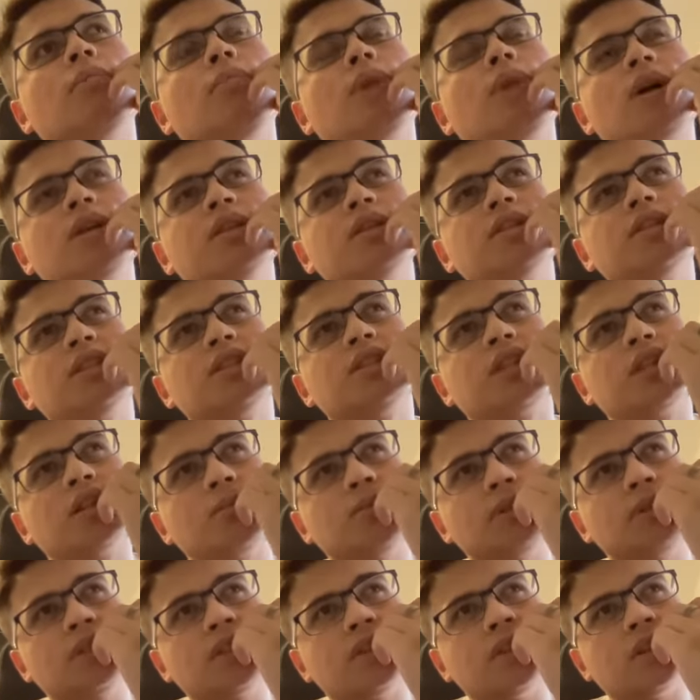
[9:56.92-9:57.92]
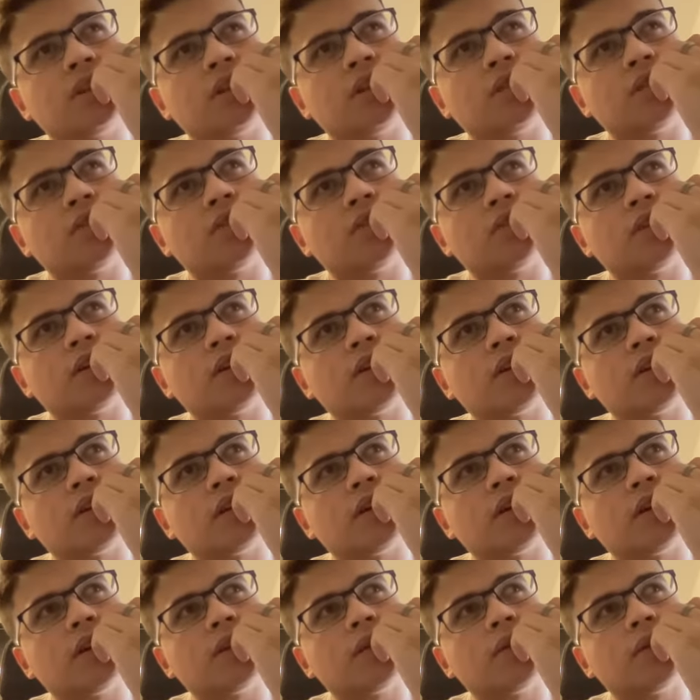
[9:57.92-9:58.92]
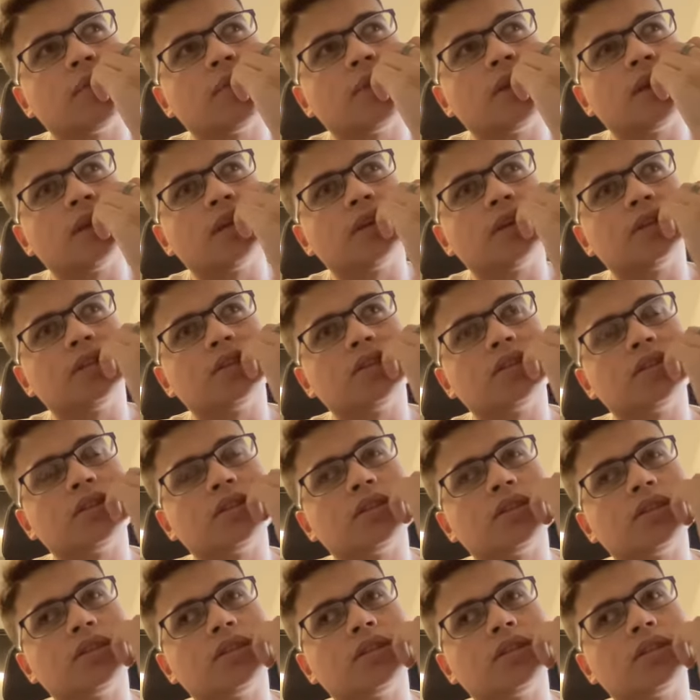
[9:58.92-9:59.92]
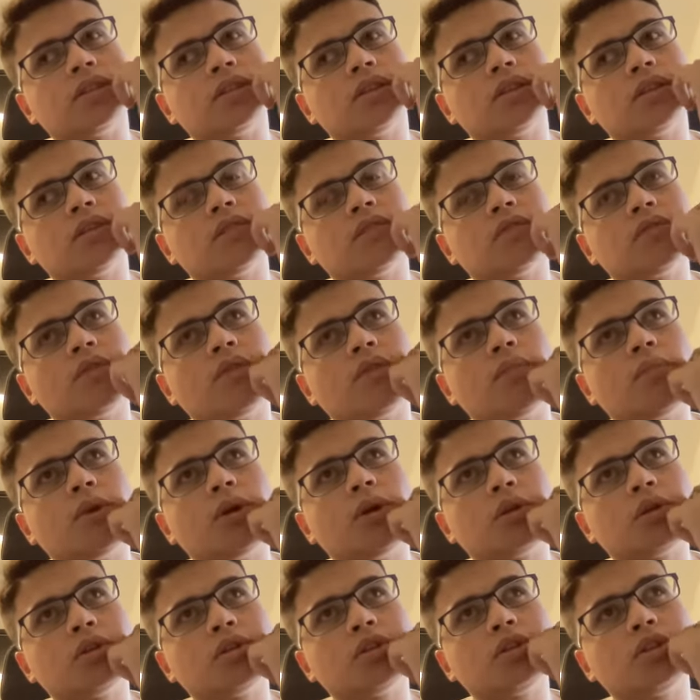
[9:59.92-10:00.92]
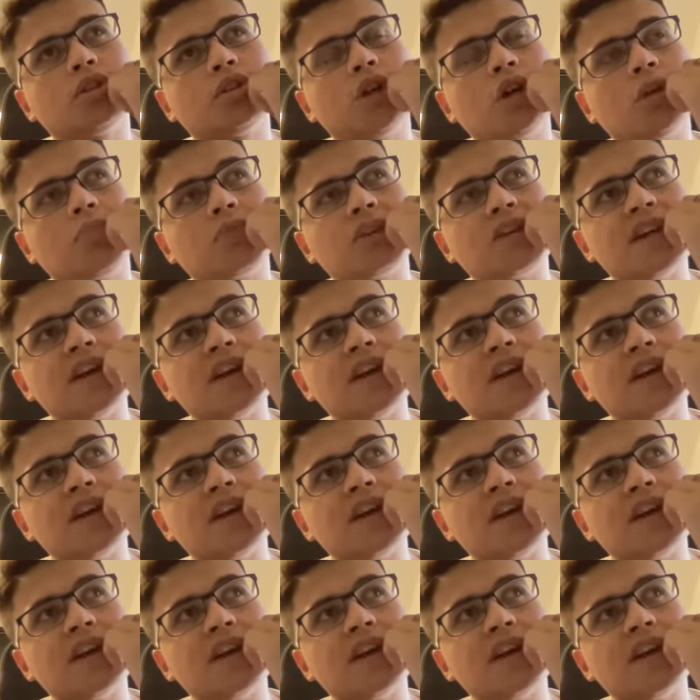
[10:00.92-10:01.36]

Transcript: Barnsley's going to be tough, I think, because they've got Marcus Schopp